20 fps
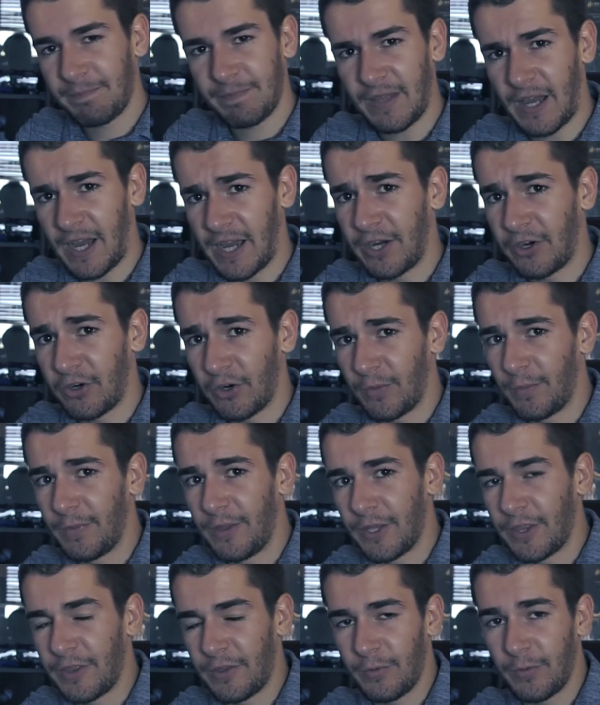I hope
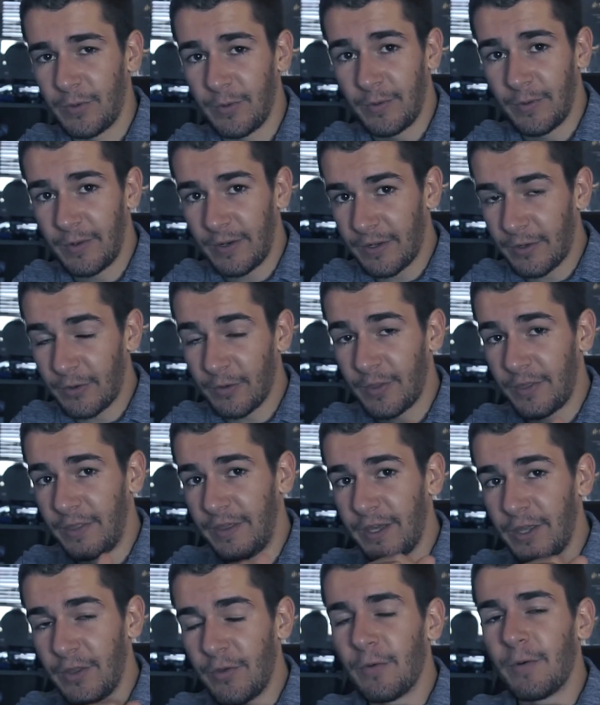that we will
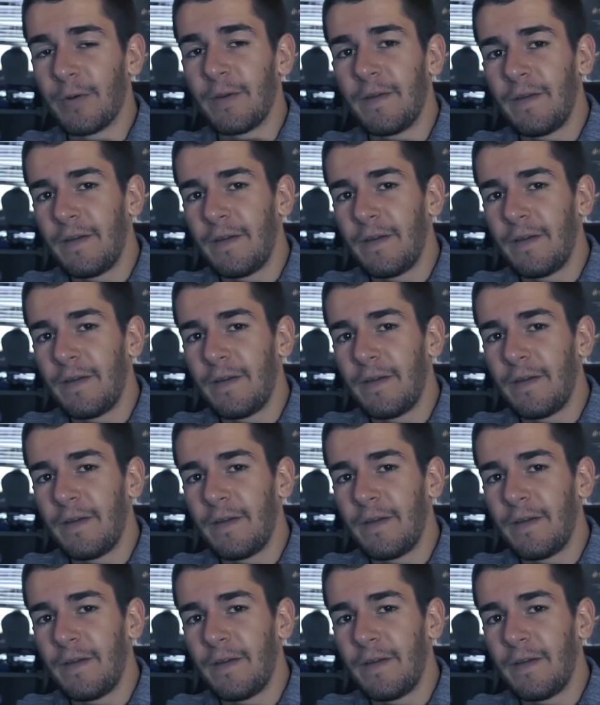continue